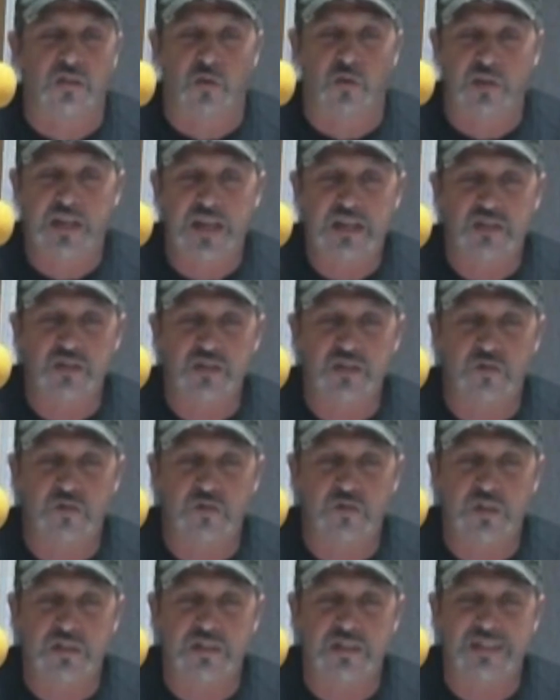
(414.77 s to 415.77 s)
the
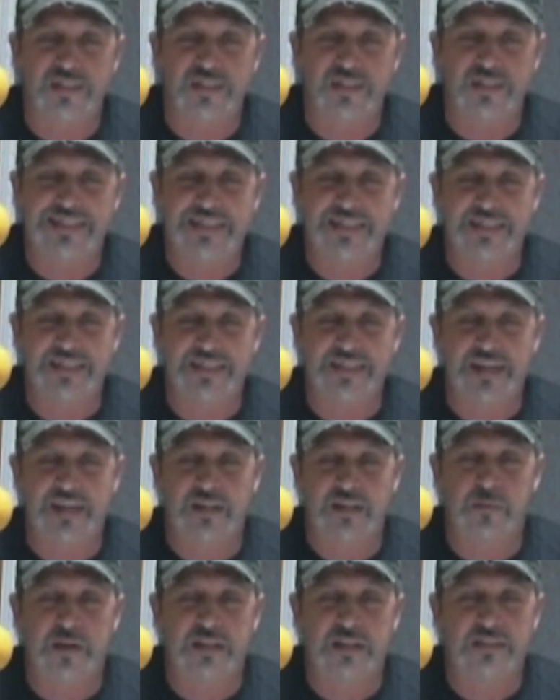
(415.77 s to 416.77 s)
location of which is
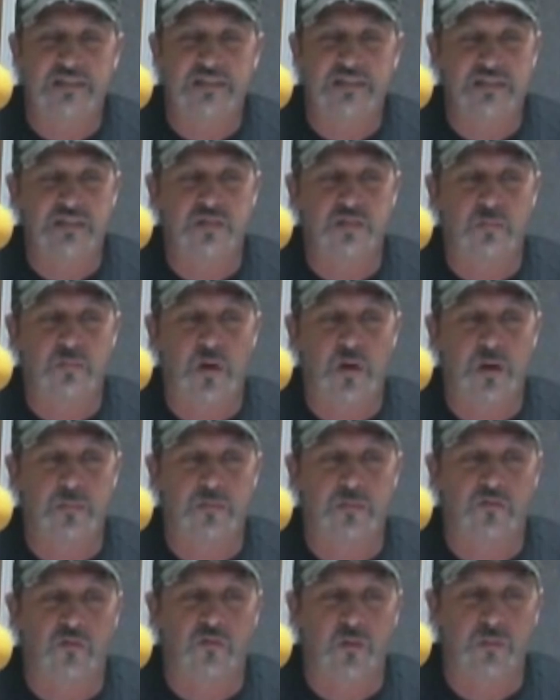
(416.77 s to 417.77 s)
designated by the Texas
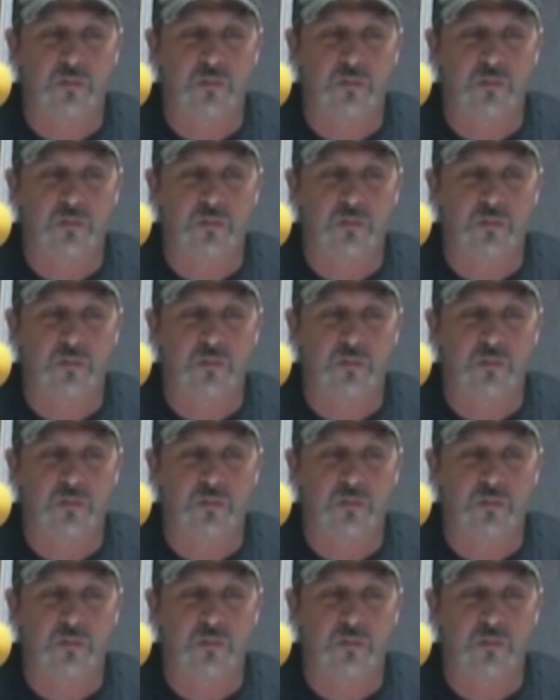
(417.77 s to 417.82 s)
Department